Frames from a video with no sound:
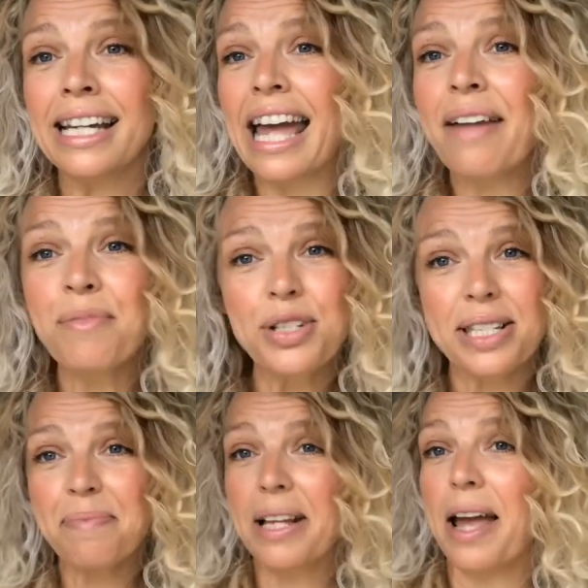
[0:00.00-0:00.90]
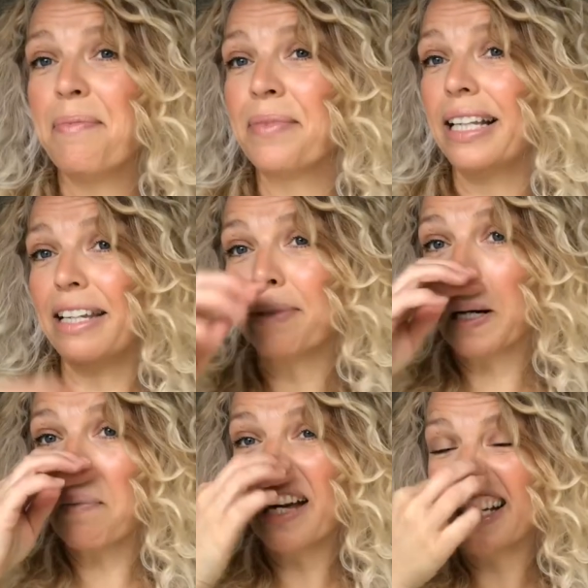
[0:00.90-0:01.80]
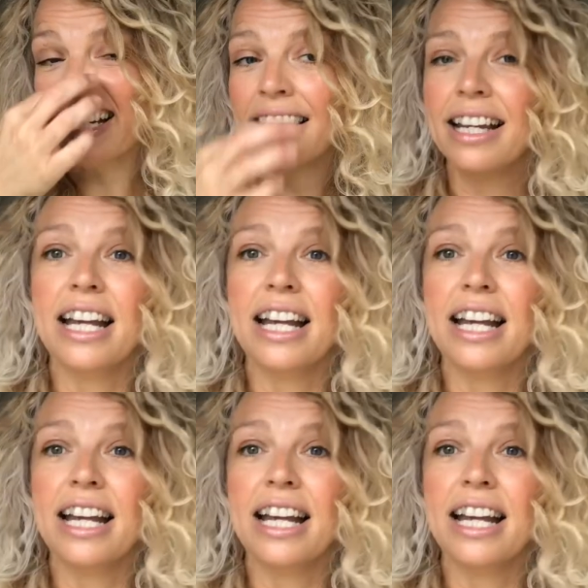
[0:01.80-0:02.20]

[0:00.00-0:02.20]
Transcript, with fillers: again, just um, leave me a comment.